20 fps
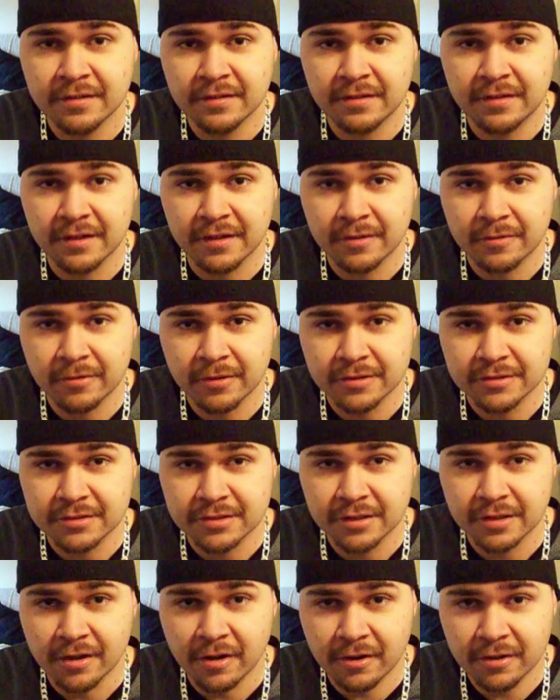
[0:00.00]
there was
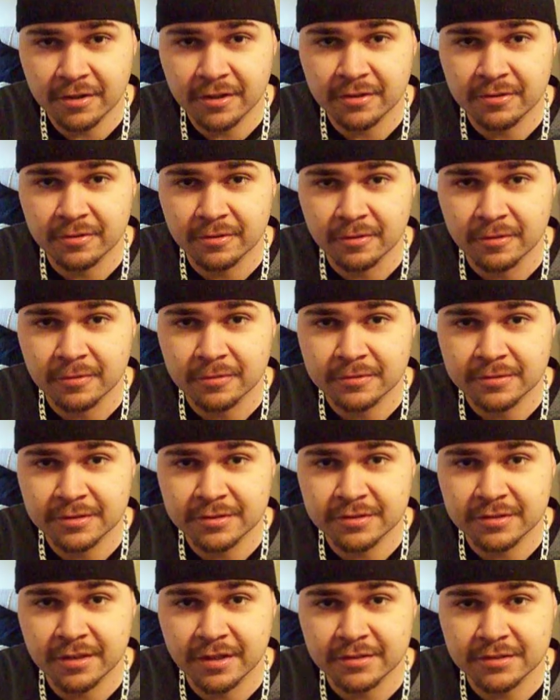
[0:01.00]
an article
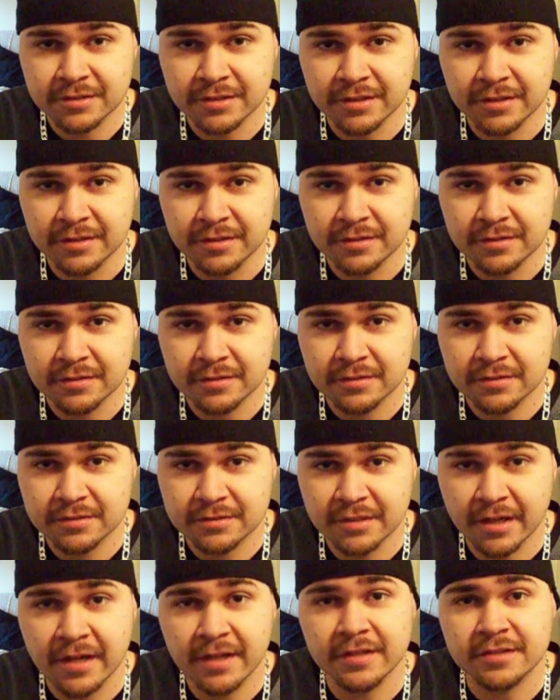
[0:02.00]
discussing
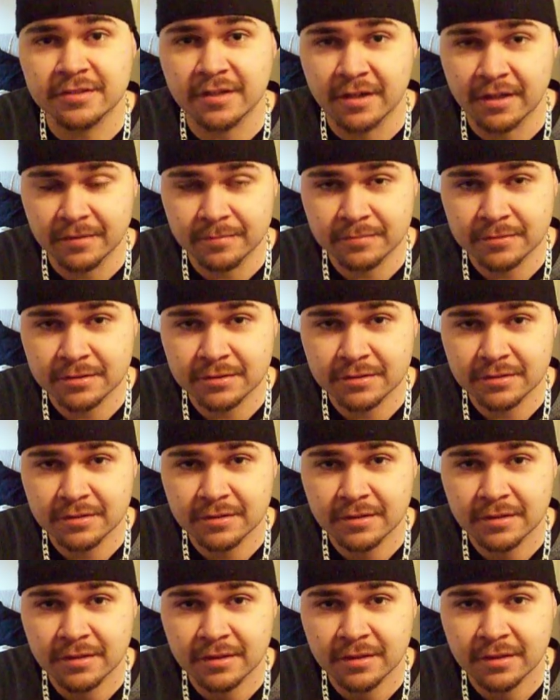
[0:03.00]
diatoms,
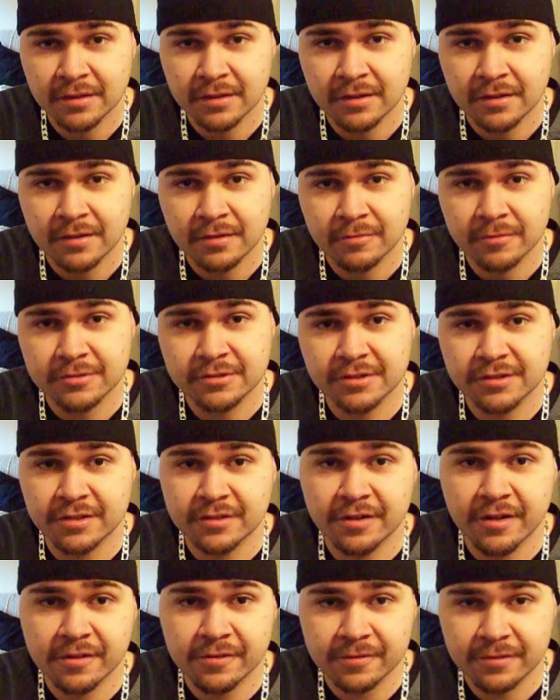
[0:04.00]
which is
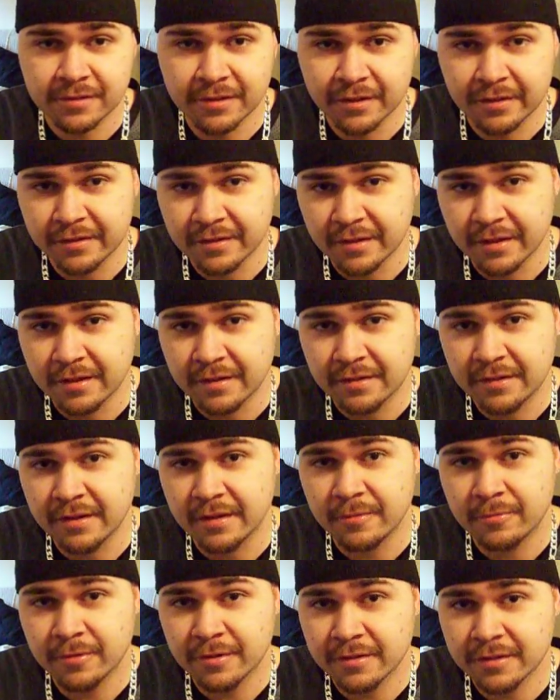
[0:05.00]
another thing that they
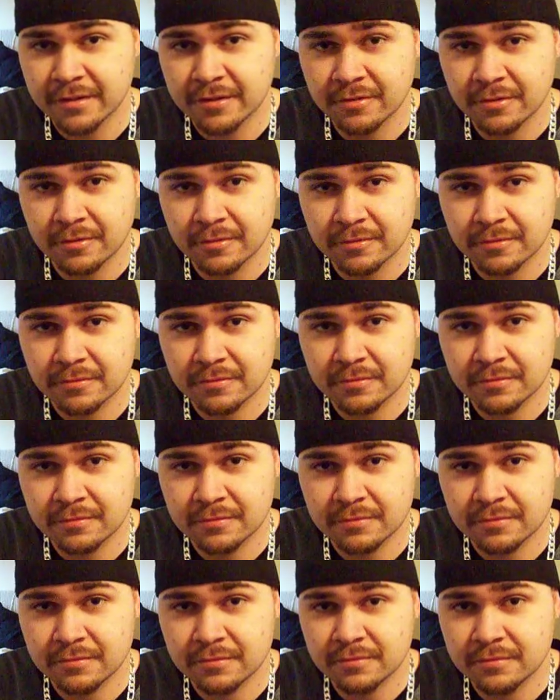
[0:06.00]
really don't,
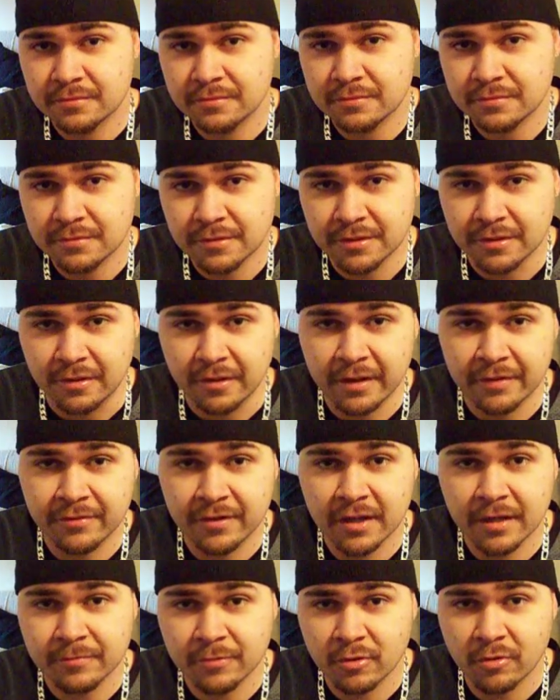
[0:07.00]
have
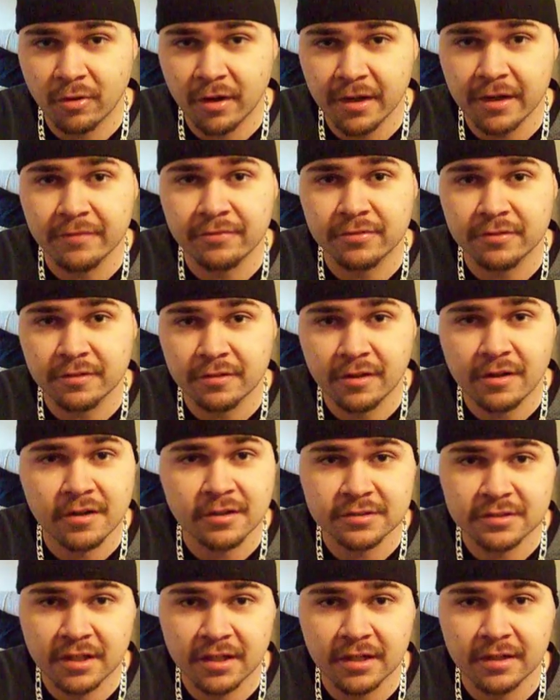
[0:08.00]
kept quiet for a long
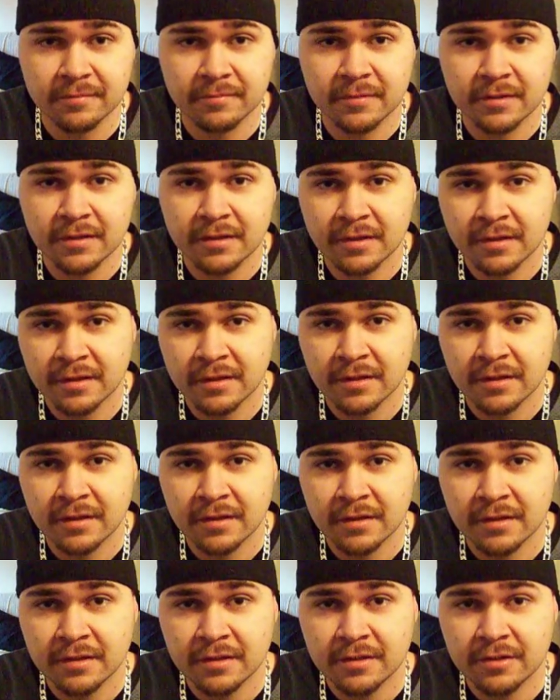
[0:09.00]
time.
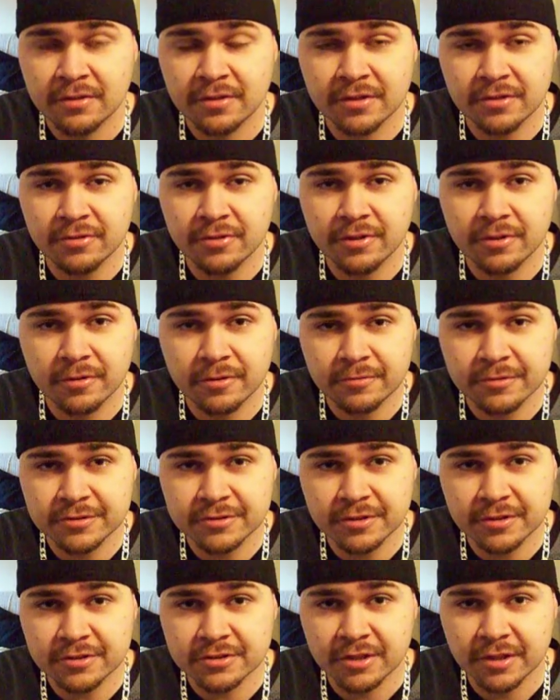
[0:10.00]
You could do your own
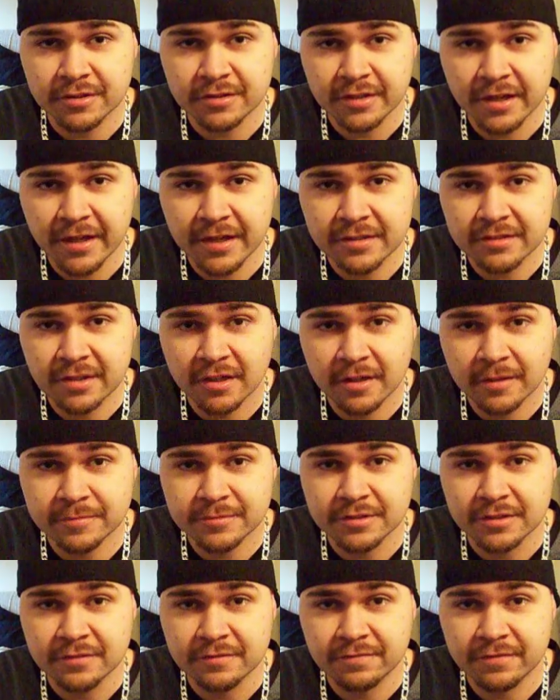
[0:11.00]
research on
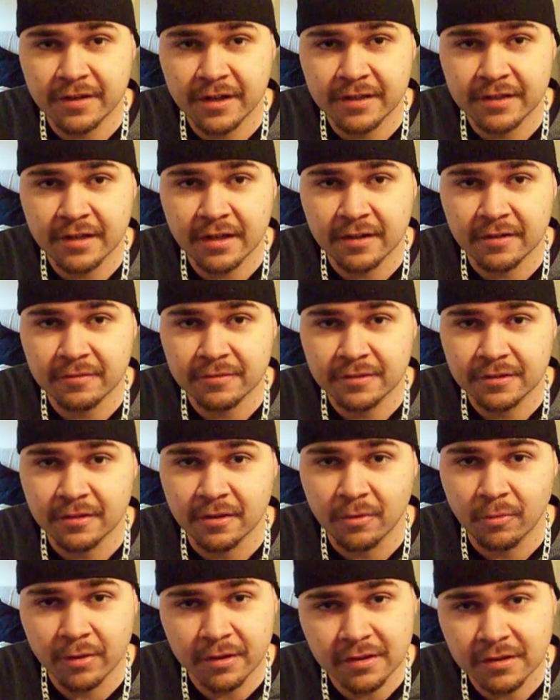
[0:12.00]
diatoms and find out,
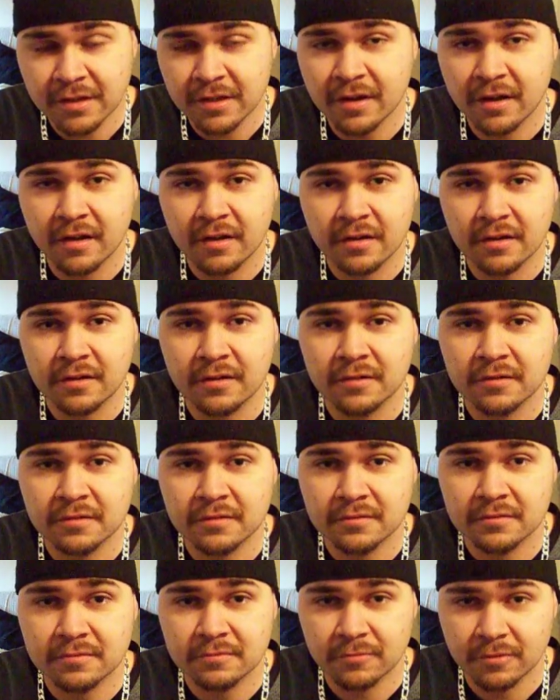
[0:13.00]
what they are,
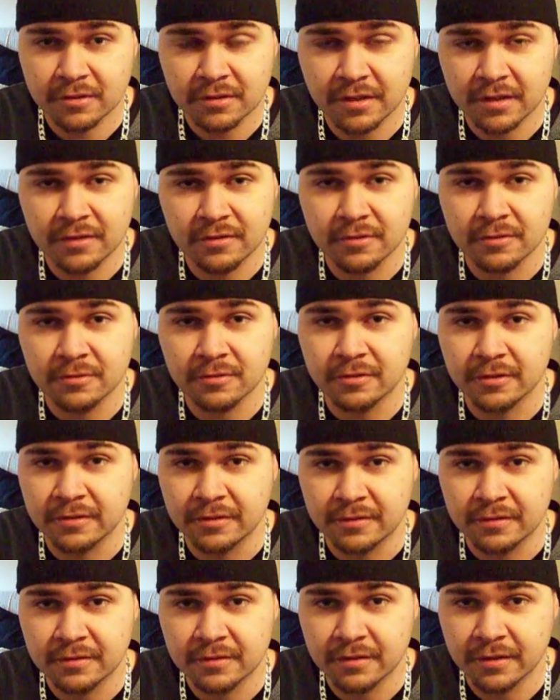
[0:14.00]
what they do,
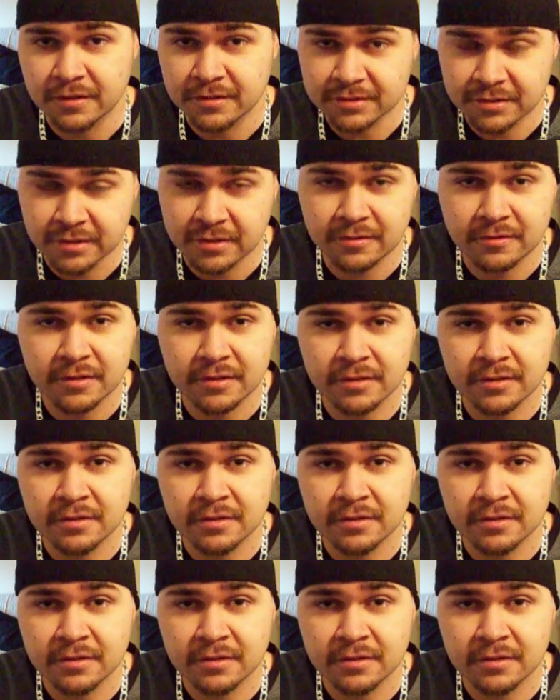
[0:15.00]
and etc.